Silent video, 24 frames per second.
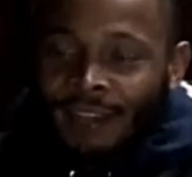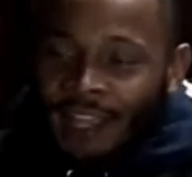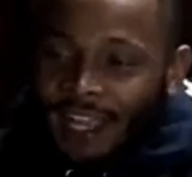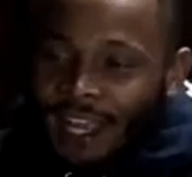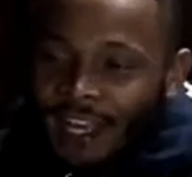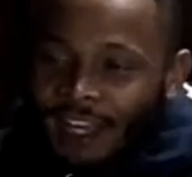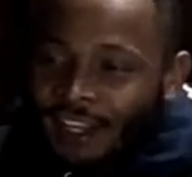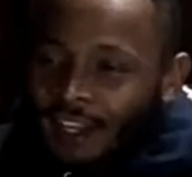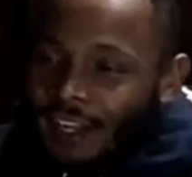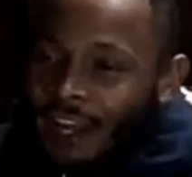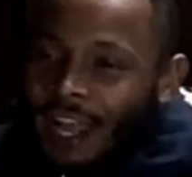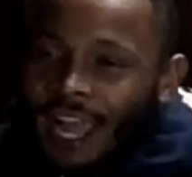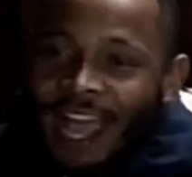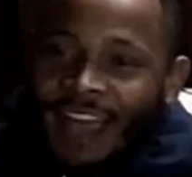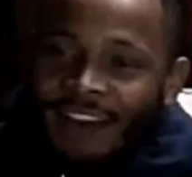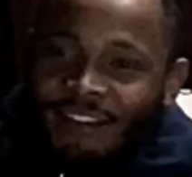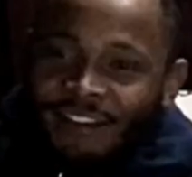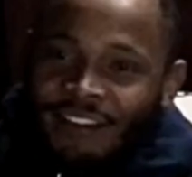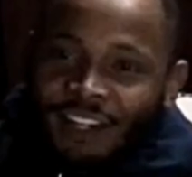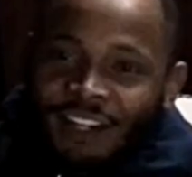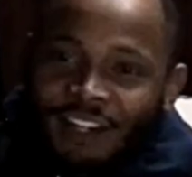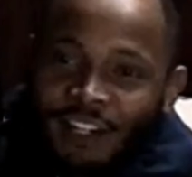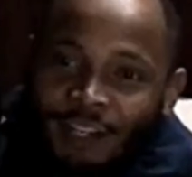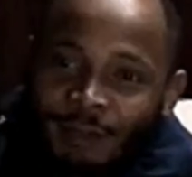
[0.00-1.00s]
and you're
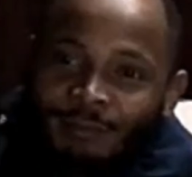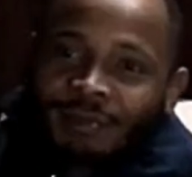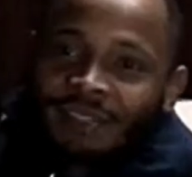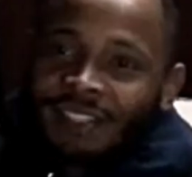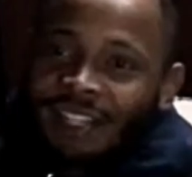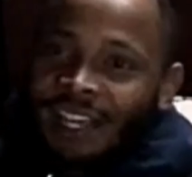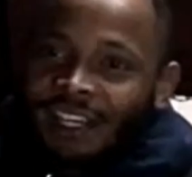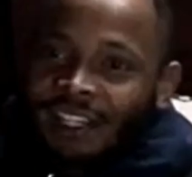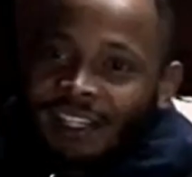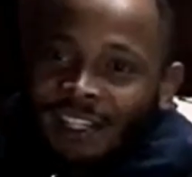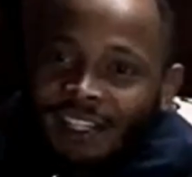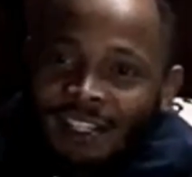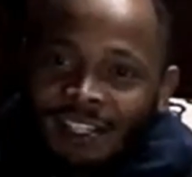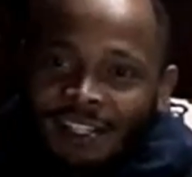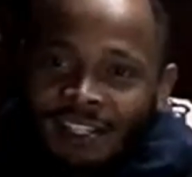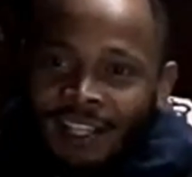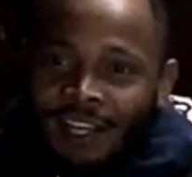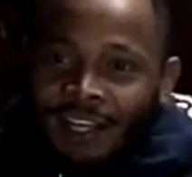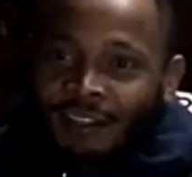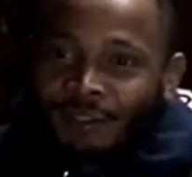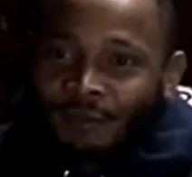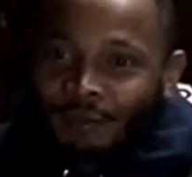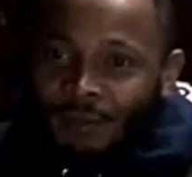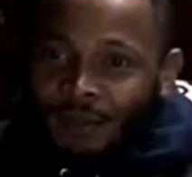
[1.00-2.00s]
having unprotected
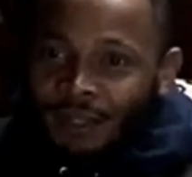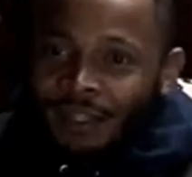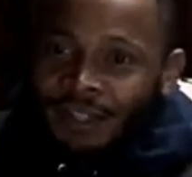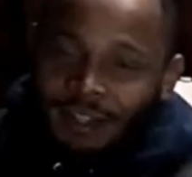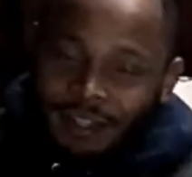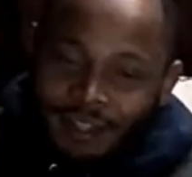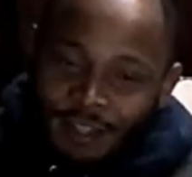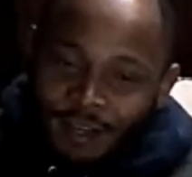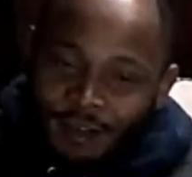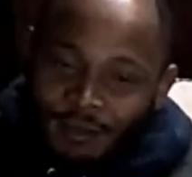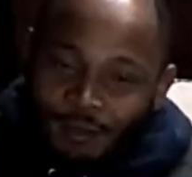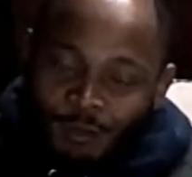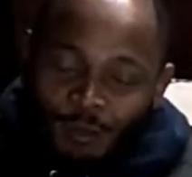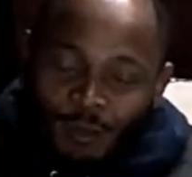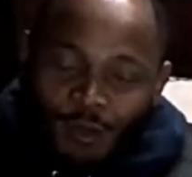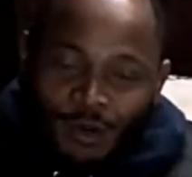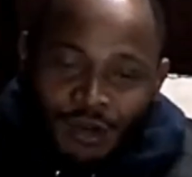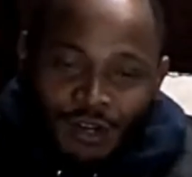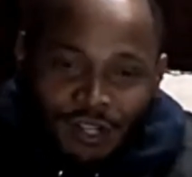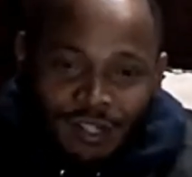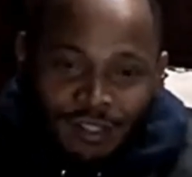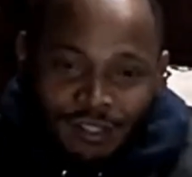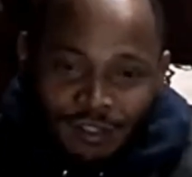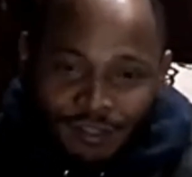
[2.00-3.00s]
sex with their loved
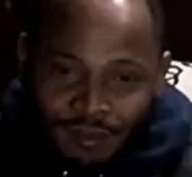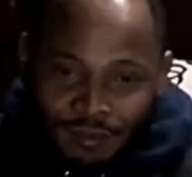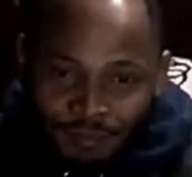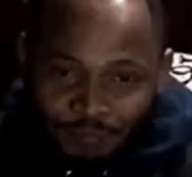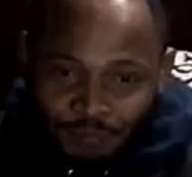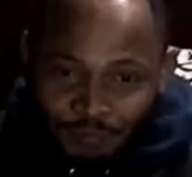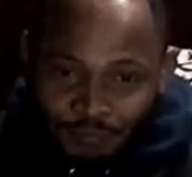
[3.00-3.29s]
ones,